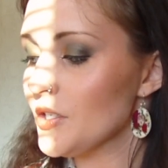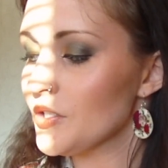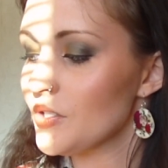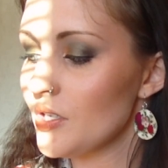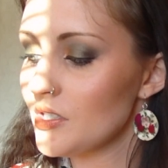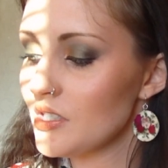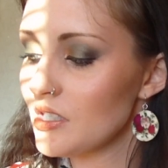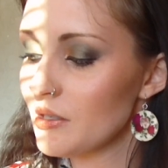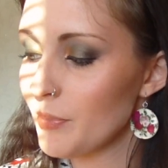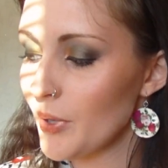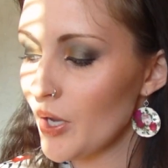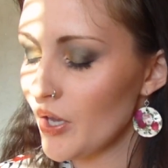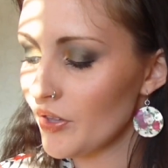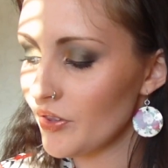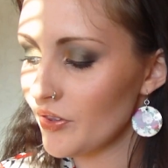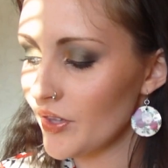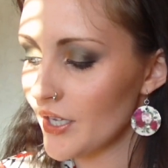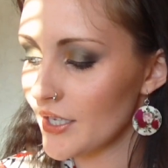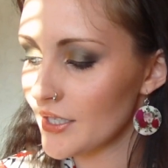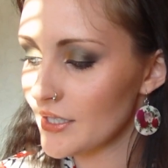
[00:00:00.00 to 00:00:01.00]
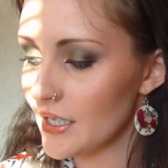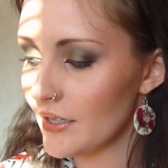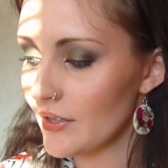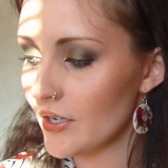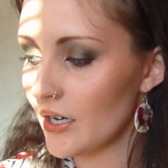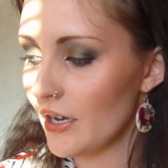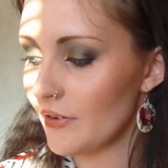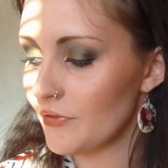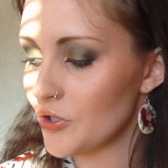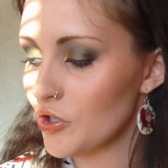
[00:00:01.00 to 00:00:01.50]
So those are the bath things, and
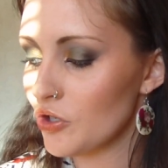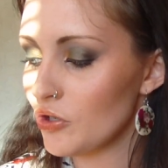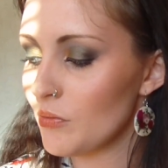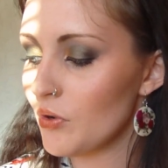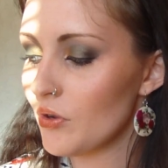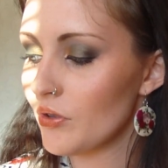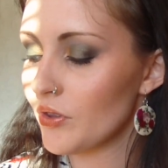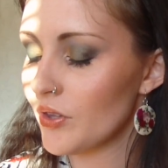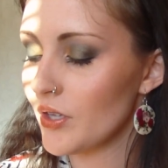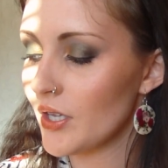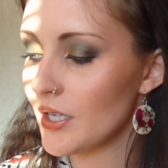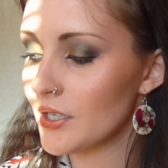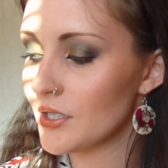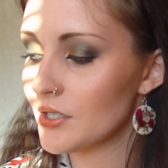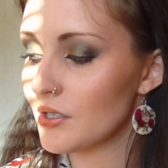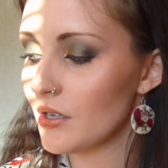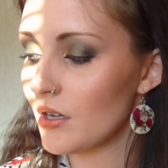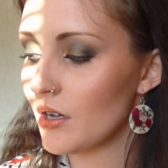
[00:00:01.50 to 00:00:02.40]
I have two more things